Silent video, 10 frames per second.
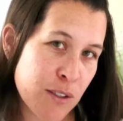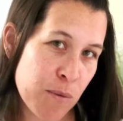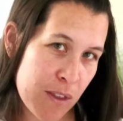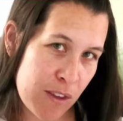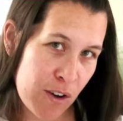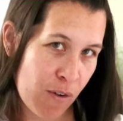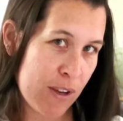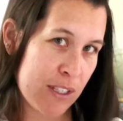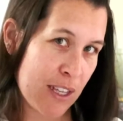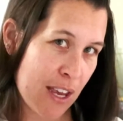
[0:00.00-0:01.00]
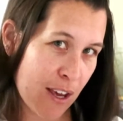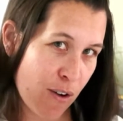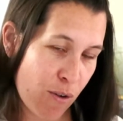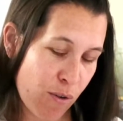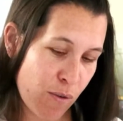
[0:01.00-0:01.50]
with, his
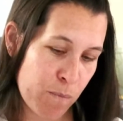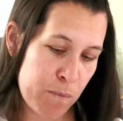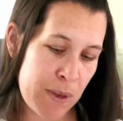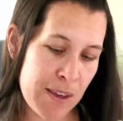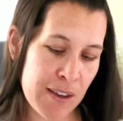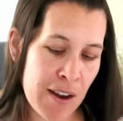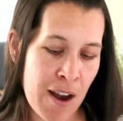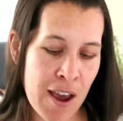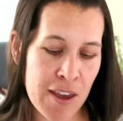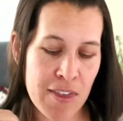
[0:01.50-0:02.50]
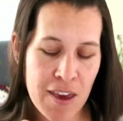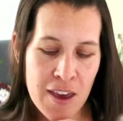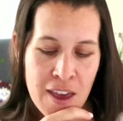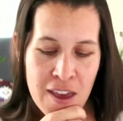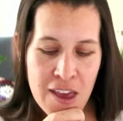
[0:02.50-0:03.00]
whole beak and neck thing.
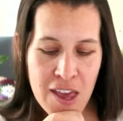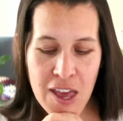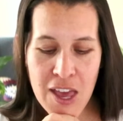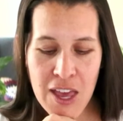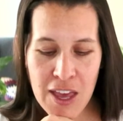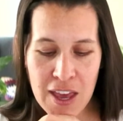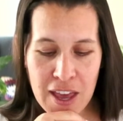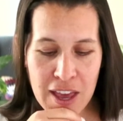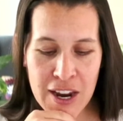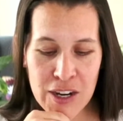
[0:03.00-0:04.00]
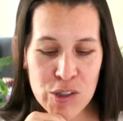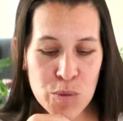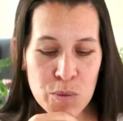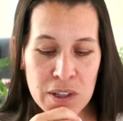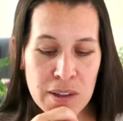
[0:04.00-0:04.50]
And it's
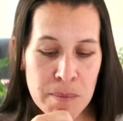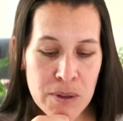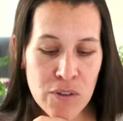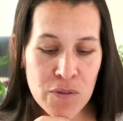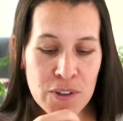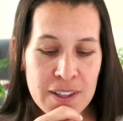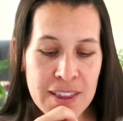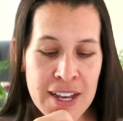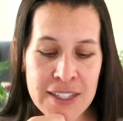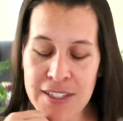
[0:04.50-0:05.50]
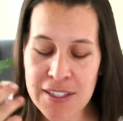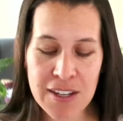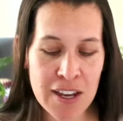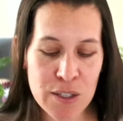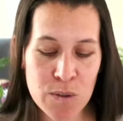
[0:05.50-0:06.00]
really beautiful, and
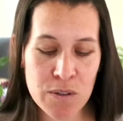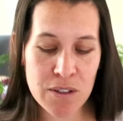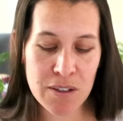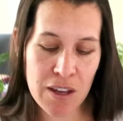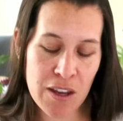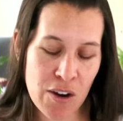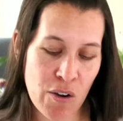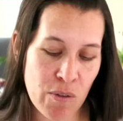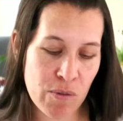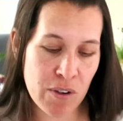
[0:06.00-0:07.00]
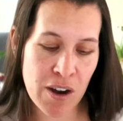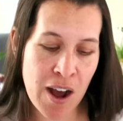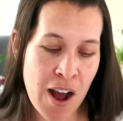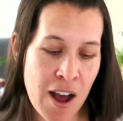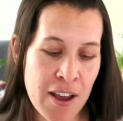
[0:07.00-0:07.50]
it's
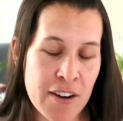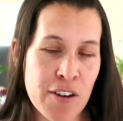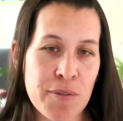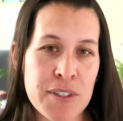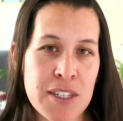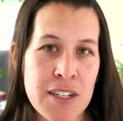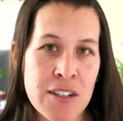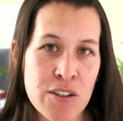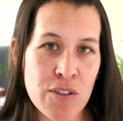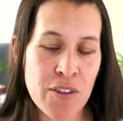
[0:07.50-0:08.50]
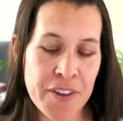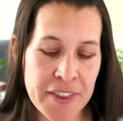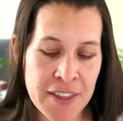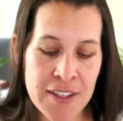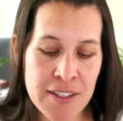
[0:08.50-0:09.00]
not coincidental
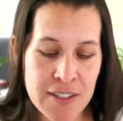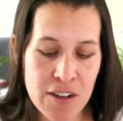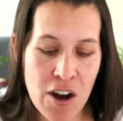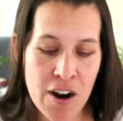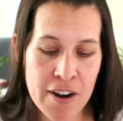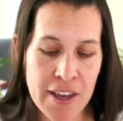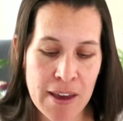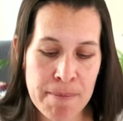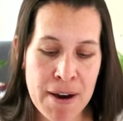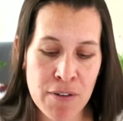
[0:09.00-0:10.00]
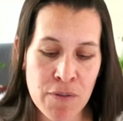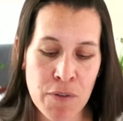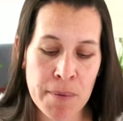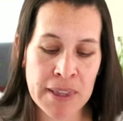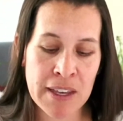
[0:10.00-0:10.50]
that this card came out
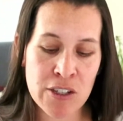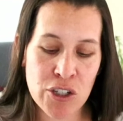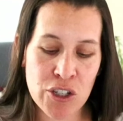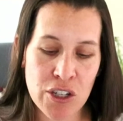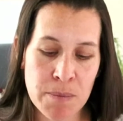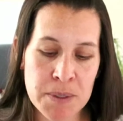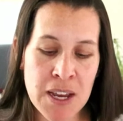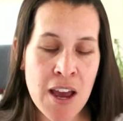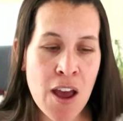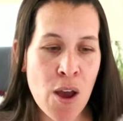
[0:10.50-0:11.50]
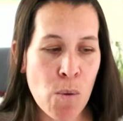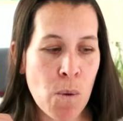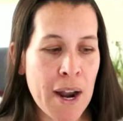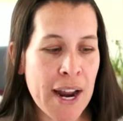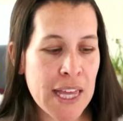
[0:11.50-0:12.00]
for relationships.
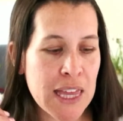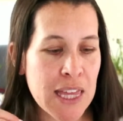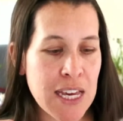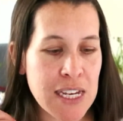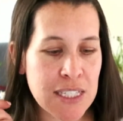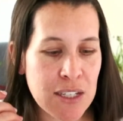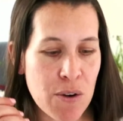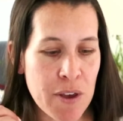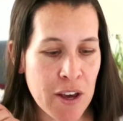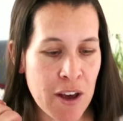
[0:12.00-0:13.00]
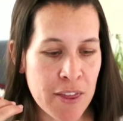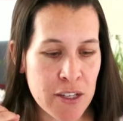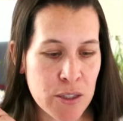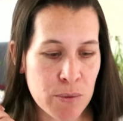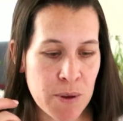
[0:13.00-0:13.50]
What I think is going on
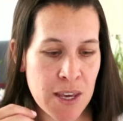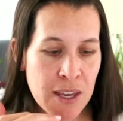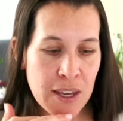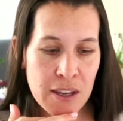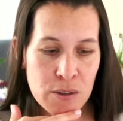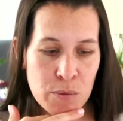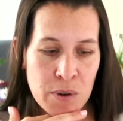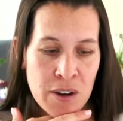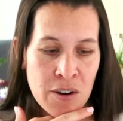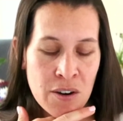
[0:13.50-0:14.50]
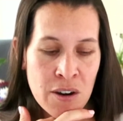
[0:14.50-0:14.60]
this week is we're